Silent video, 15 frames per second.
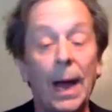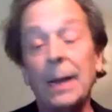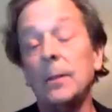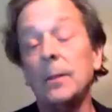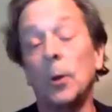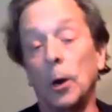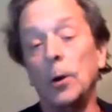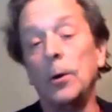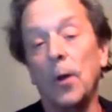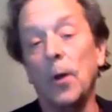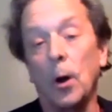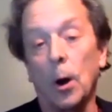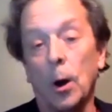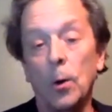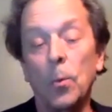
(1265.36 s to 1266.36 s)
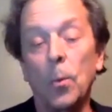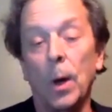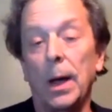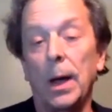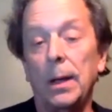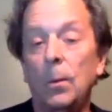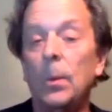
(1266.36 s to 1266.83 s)
I learned the hard
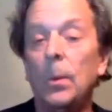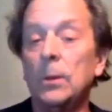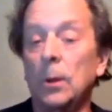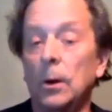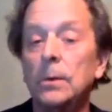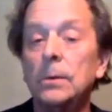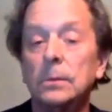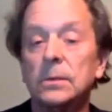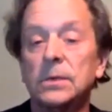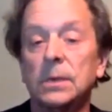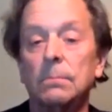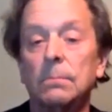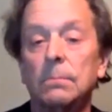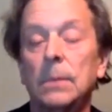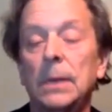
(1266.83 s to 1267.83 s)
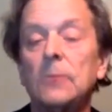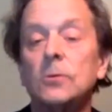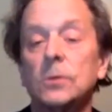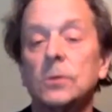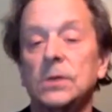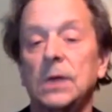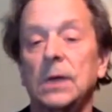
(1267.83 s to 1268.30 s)
way. We learned some
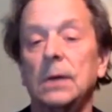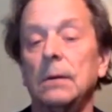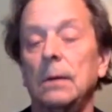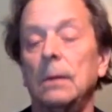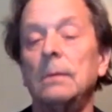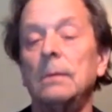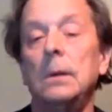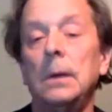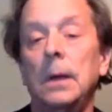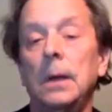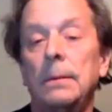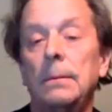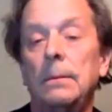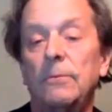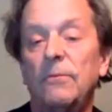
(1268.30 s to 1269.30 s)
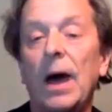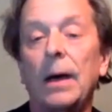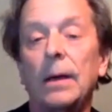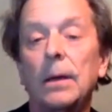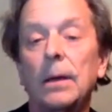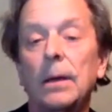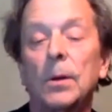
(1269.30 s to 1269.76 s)
interesting and
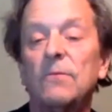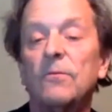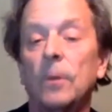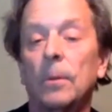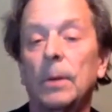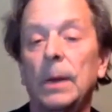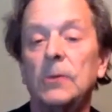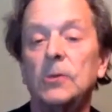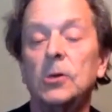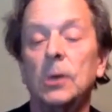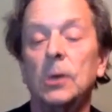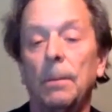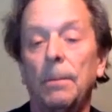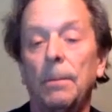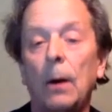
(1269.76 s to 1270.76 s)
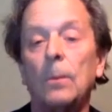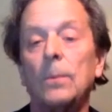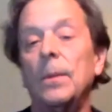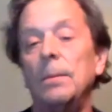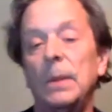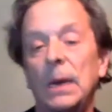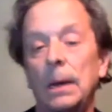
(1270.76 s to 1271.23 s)
valuable information
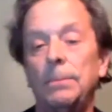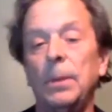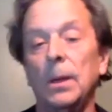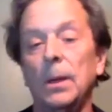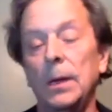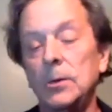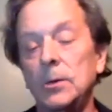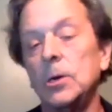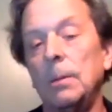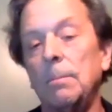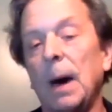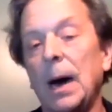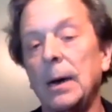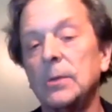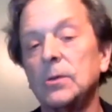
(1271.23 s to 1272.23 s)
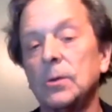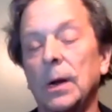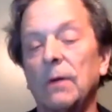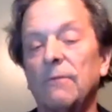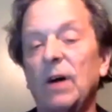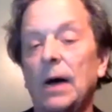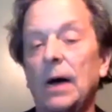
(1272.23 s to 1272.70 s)
about the manipulation and
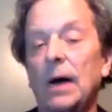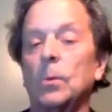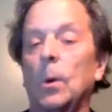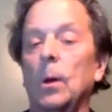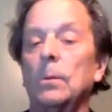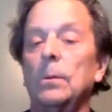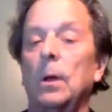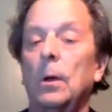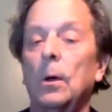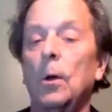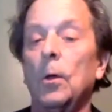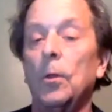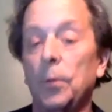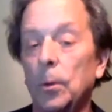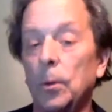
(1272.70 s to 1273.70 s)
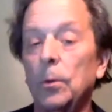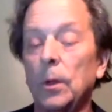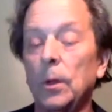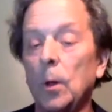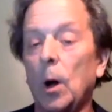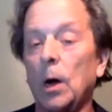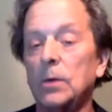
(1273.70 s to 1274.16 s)
monitoring of Oswald through
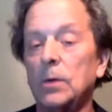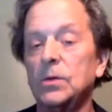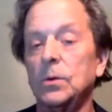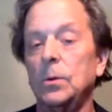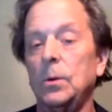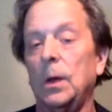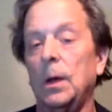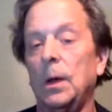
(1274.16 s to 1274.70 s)
the lawsuit.